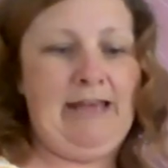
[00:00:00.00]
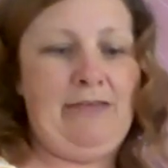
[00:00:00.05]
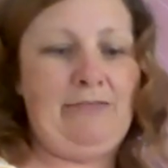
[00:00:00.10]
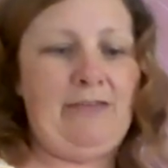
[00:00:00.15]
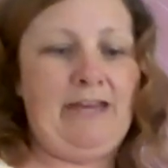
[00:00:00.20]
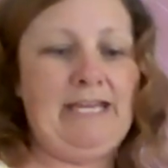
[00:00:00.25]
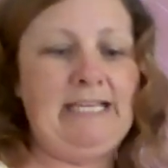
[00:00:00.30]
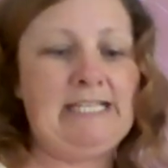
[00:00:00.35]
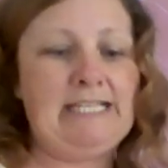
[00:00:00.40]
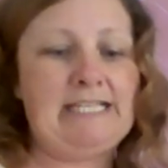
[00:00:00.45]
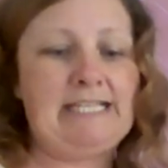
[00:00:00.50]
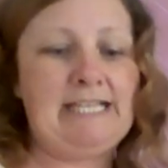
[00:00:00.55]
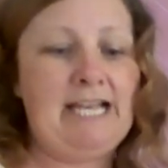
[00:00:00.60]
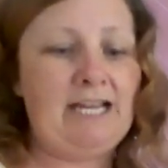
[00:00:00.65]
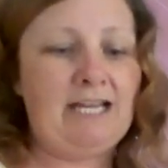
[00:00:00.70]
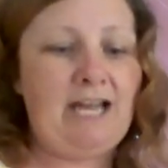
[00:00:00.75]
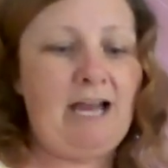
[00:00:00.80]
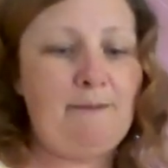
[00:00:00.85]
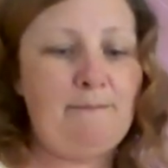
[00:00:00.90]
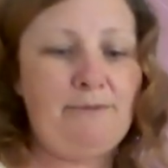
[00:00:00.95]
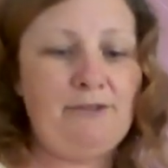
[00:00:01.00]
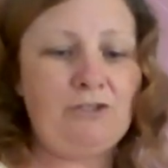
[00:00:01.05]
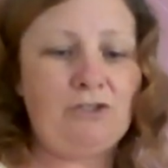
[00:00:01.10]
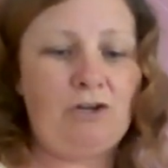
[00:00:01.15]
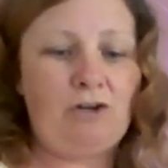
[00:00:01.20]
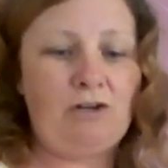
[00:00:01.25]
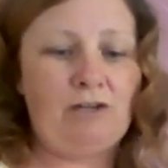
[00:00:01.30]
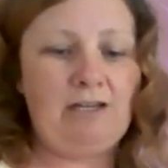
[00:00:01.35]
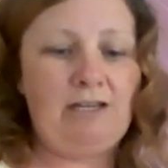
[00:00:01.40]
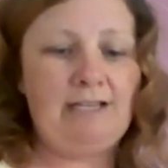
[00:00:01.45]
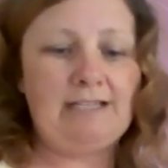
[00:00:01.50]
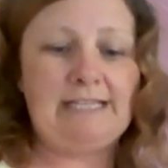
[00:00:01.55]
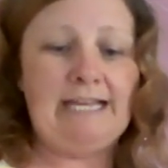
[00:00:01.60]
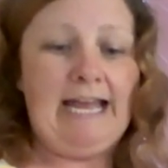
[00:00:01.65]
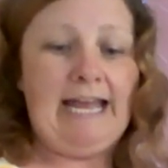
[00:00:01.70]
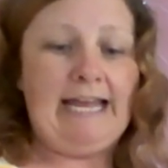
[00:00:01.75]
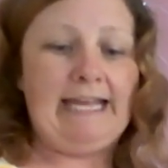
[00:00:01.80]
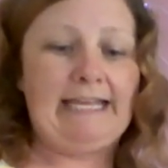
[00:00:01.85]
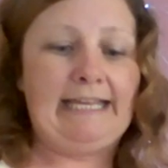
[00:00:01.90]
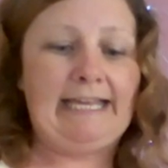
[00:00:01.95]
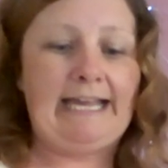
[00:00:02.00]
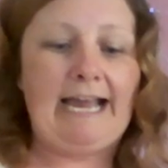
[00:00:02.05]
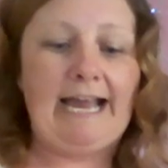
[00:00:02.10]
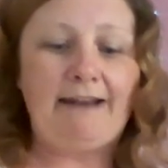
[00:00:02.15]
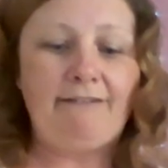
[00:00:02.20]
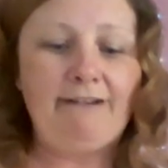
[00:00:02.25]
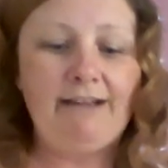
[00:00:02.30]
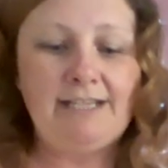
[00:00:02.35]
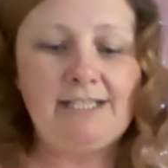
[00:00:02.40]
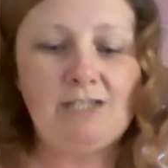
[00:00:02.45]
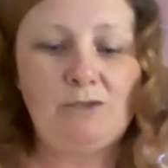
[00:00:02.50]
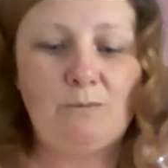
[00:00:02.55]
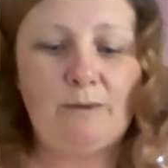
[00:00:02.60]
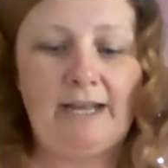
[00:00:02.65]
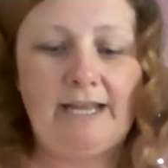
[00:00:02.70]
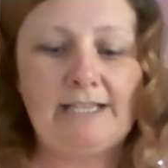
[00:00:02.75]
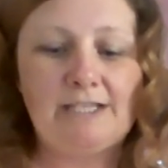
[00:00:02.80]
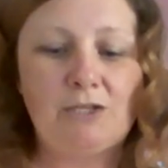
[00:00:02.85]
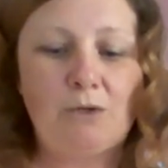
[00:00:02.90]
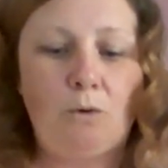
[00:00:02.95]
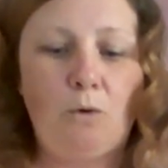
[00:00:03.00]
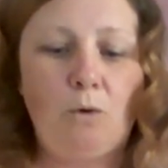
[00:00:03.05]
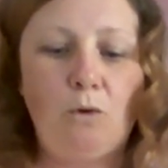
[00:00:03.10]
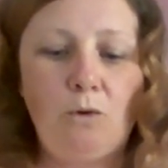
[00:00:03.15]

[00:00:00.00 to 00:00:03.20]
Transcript: They suck up the chocolate and carry it away to